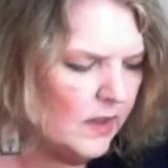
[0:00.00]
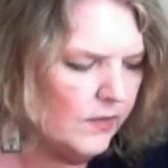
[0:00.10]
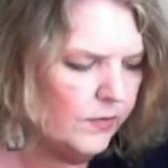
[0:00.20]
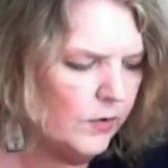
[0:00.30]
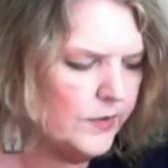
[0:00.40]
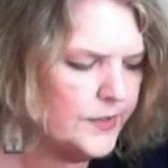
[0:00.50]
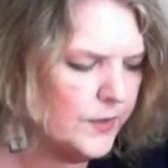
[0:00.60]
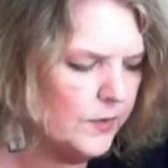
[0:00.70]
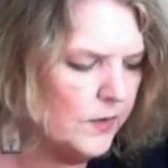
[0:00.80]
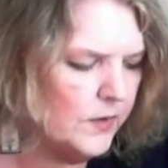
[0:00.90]
4 of
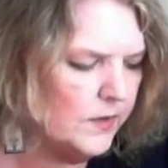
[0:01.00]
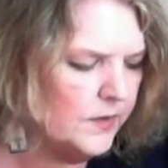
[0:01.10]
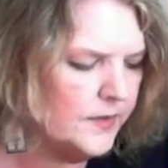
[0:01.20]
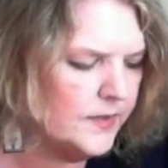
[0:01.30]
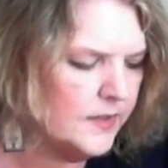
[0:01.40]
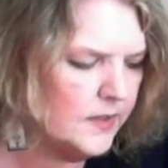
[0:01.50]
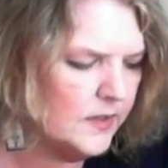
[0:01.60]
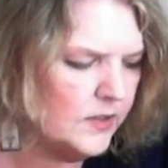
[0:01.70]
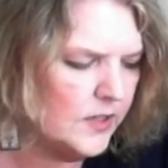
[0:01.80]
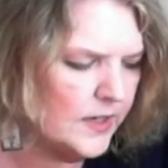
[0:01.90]
Swords,
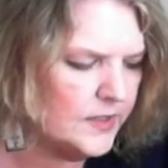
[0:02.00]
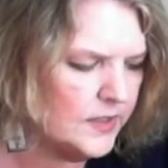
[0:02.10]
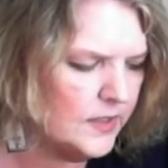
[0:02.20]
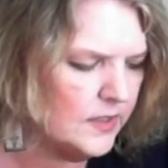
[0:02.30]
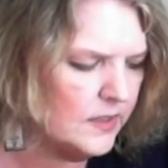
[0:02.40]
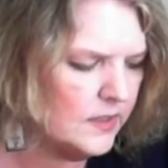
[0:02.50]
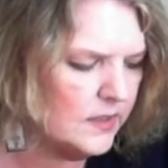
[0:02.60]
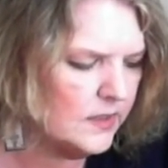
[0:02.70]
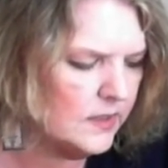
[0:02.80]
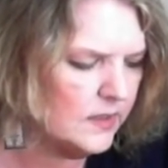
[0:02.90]

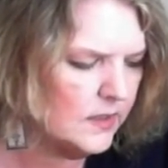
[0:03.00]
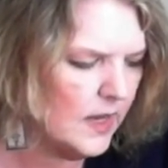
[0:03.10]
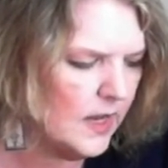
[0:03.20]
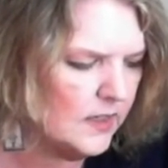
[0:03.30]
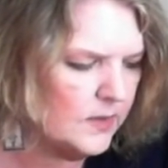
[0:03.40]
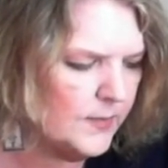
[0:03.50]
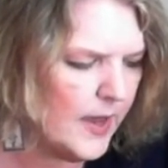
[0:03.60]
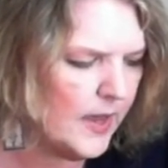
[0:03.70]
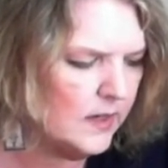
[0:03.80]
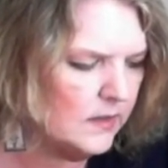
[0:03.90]
Justice, Hanged
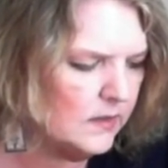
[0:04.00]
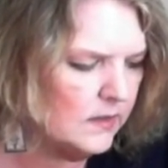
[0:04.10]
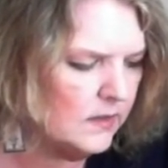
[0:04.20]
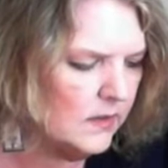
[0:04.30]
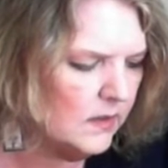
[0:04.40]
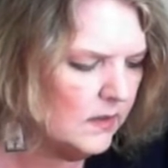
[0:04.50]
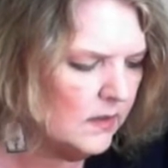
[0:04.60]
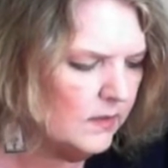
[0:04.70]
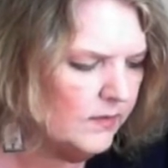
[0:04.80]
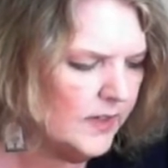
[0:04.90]
Man,
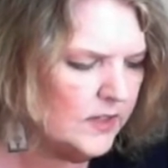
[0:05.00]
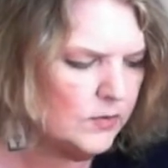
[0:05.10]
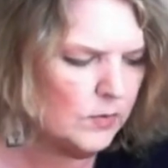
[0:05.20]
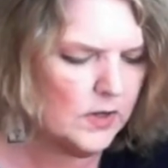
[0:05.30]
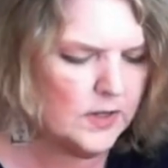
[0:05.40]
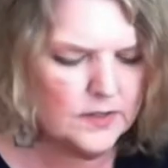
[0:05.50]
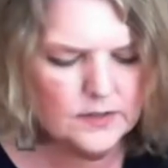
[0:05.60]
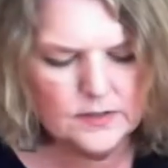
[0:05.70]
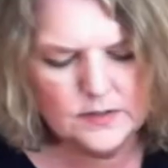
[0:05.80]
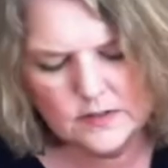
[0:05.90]
Page of
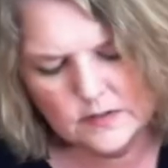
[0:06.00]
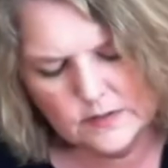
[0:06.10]
Wands.